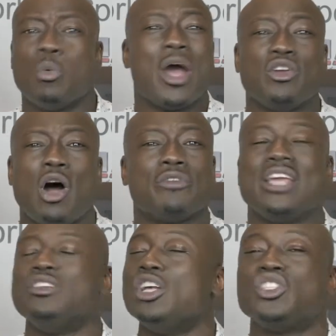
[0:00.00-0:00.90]
where you all
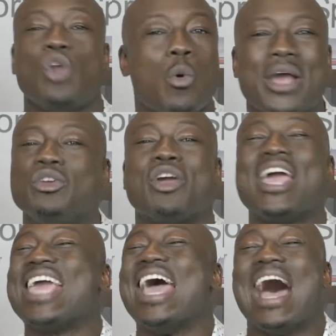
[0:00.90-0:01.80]
think there's no way you
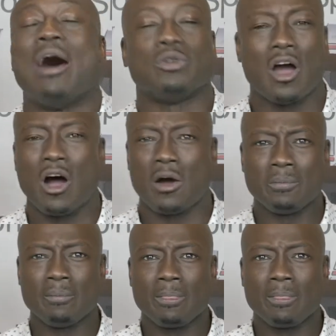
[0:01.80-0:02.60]
can get out, dog.